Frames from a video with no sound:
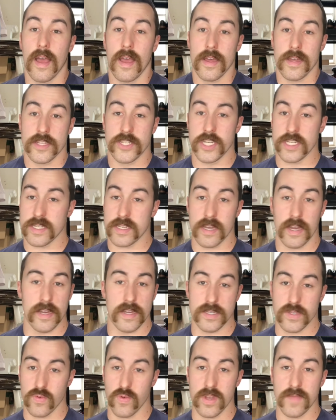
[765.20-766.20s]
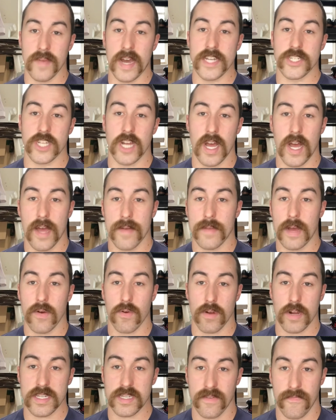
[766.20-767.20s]
Just because with my job, I
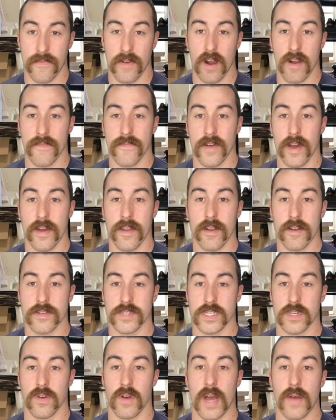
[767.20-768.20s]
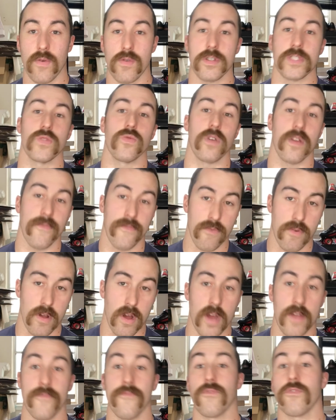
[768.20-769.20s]
work as a firefighter, so I work 24
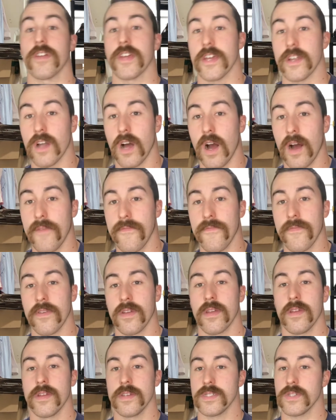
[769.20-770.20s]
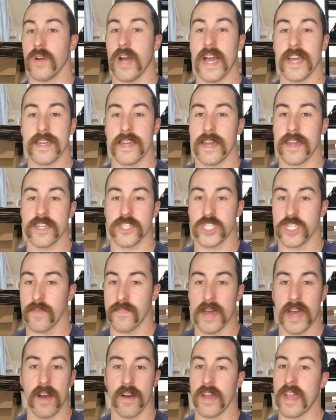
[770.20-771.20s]
on, 48 off. So I can't ship
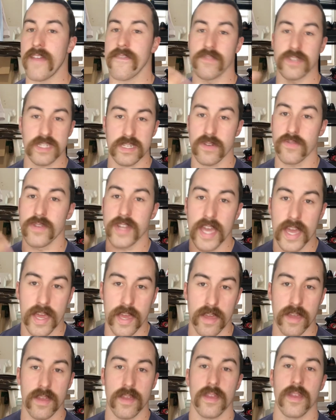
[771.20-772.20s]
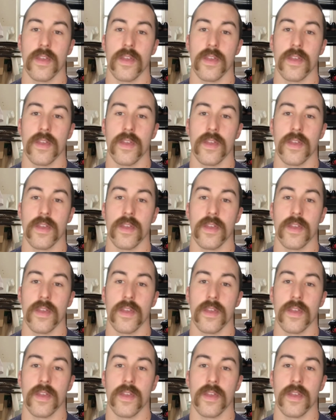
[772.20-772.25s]
out every single day.